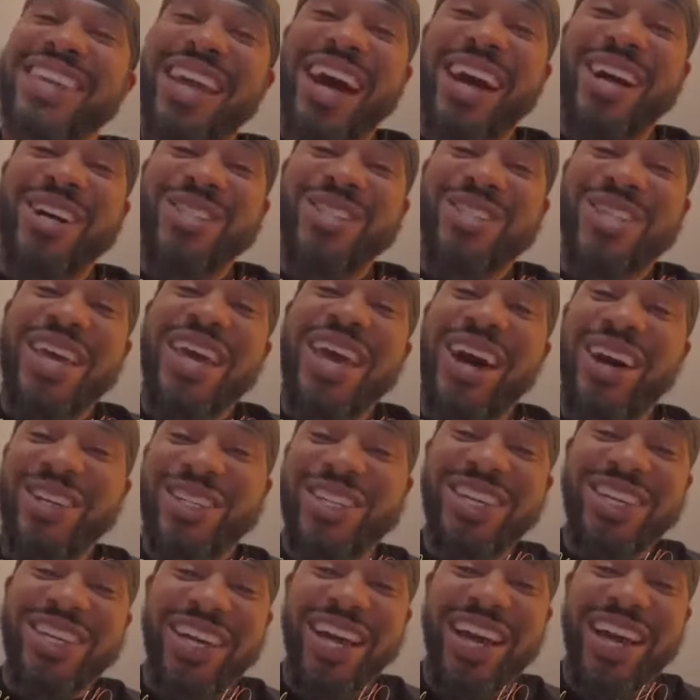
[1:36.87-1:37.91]
yeah,
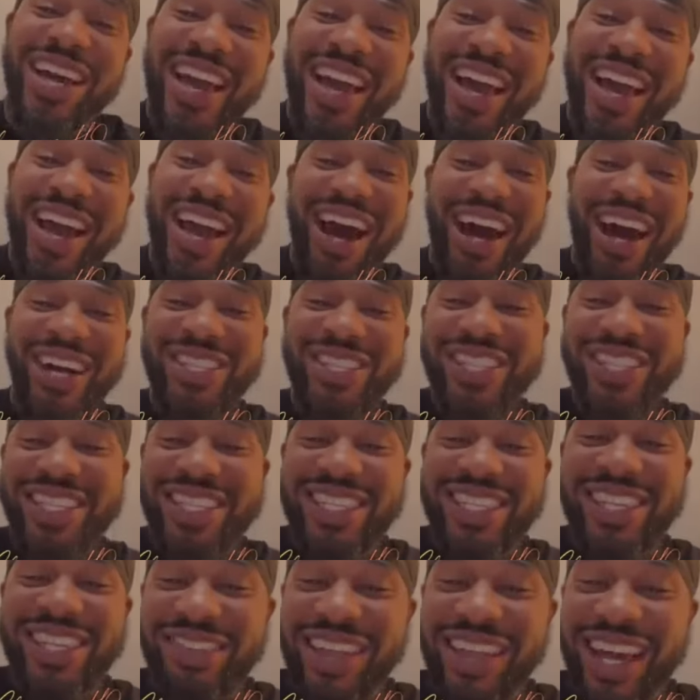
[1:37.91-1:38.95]
I'll
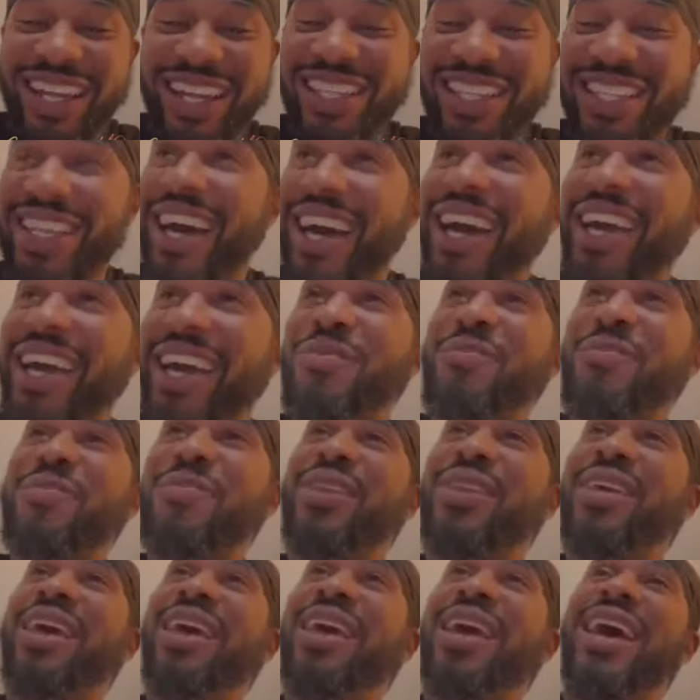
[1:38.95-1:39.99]
just leave that aside.
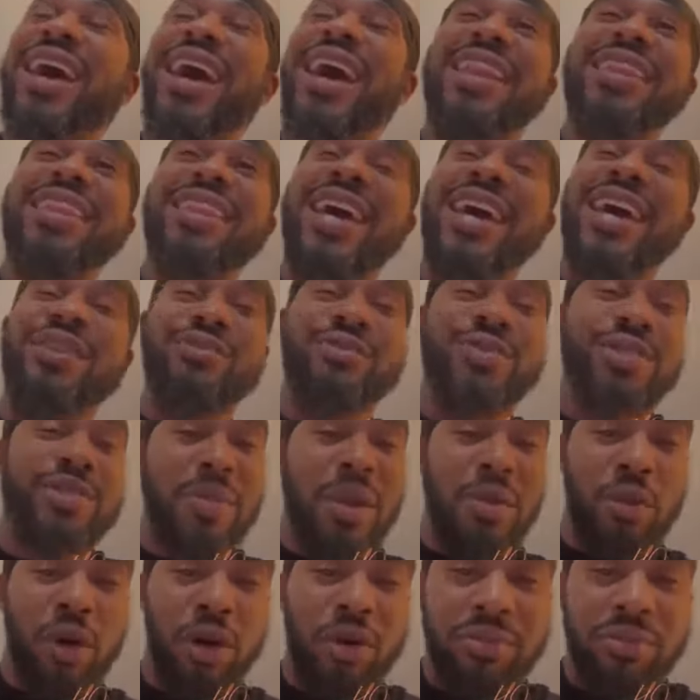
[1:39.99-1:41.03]
And then it's
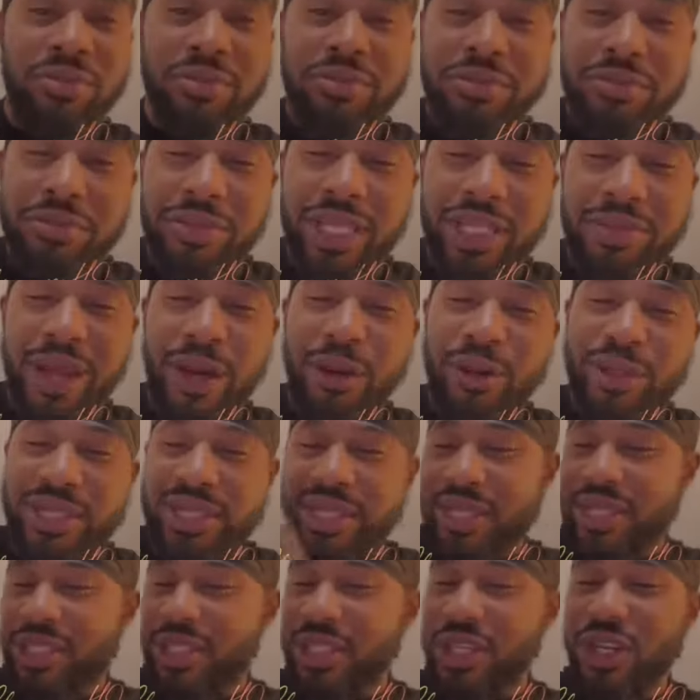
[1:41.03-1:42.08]
my mom, it's my
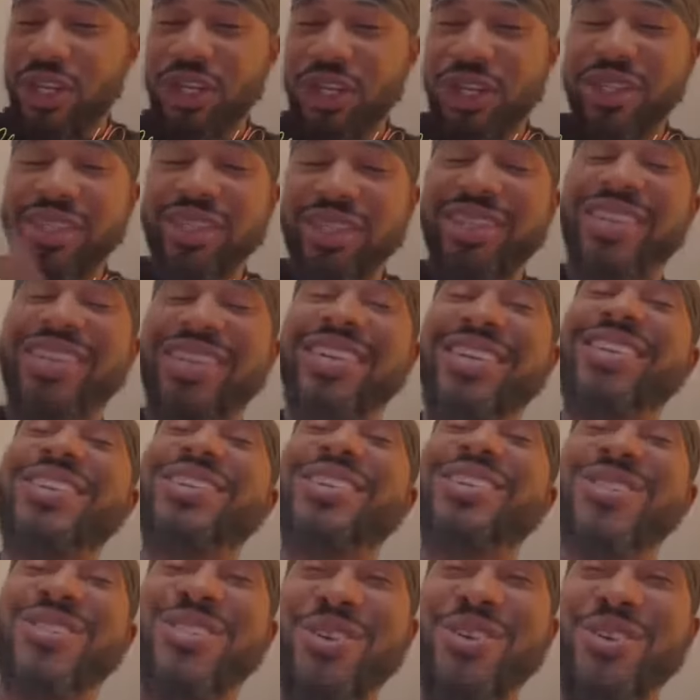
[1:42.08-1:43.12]
older sister.
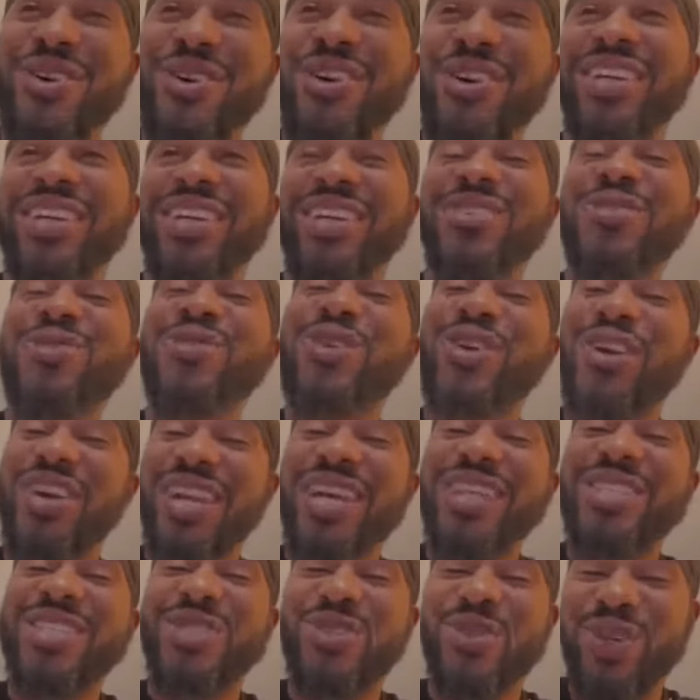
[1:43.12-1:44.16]
Don't worry, you will
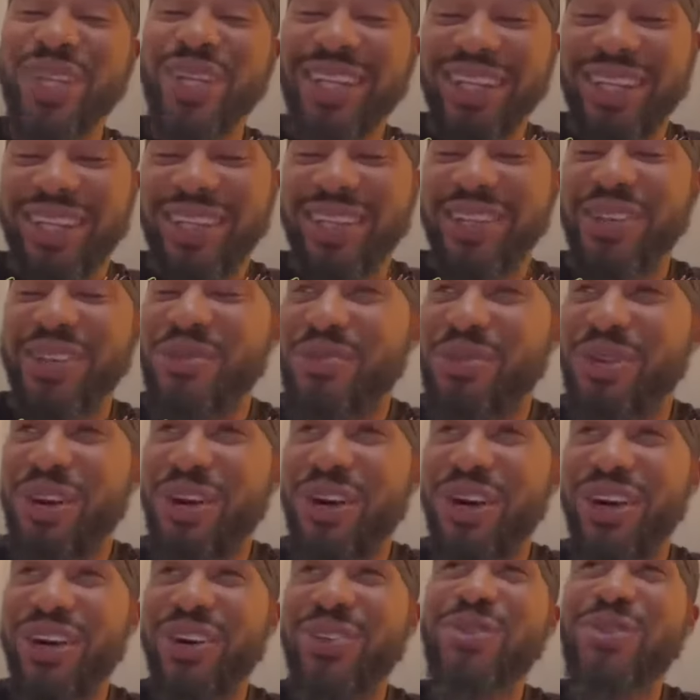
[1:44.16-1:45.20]
collect screening,
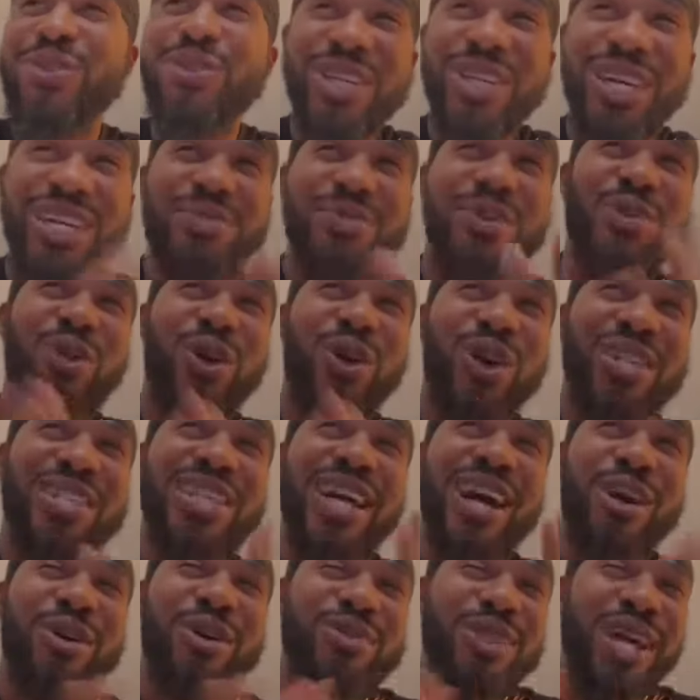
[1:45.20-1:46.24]
but we'll just be
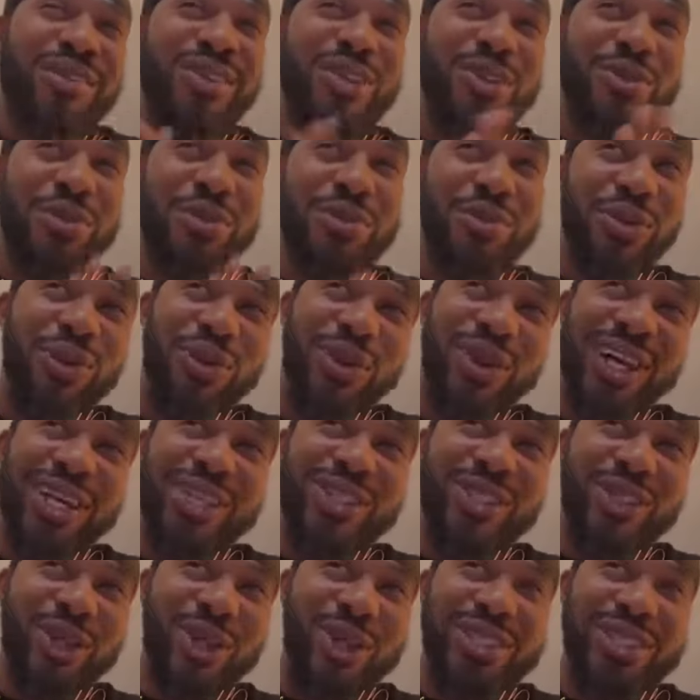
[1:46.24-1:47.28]
watching. I was having you people
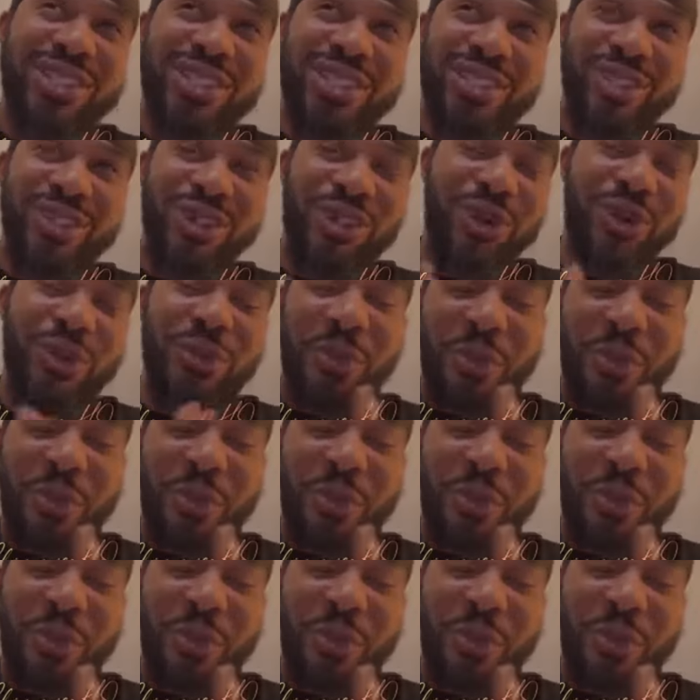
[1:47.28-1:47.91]
and just, you